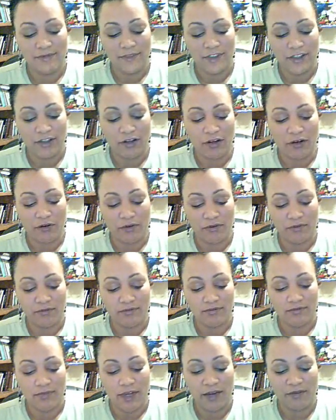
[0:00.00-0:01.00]
you know,
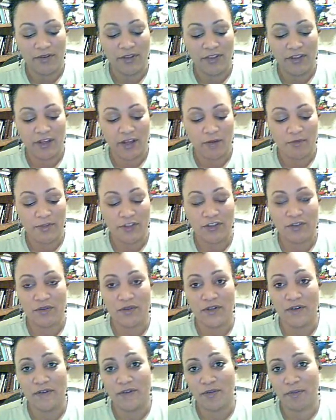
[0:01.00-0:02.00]
everything I've been
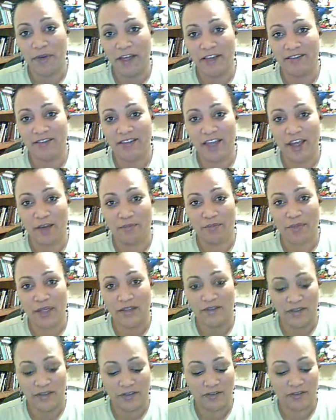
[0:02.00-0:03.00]
doing over the past 9
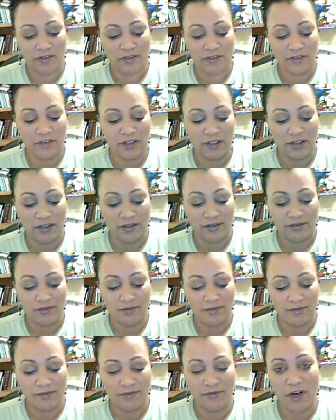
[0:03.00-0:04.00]
months is just going to
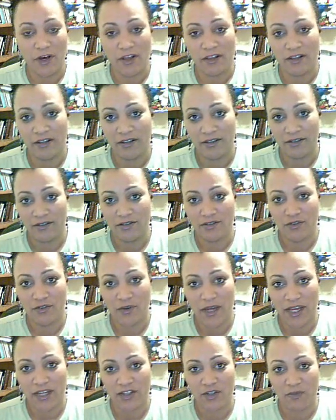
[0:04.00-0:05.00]
fall in a
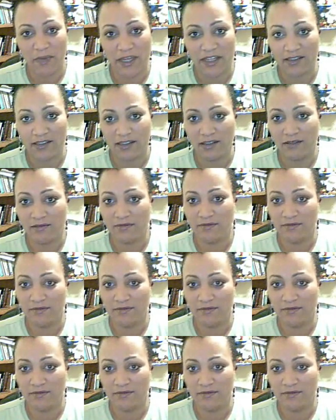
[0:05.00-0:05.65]
trash basket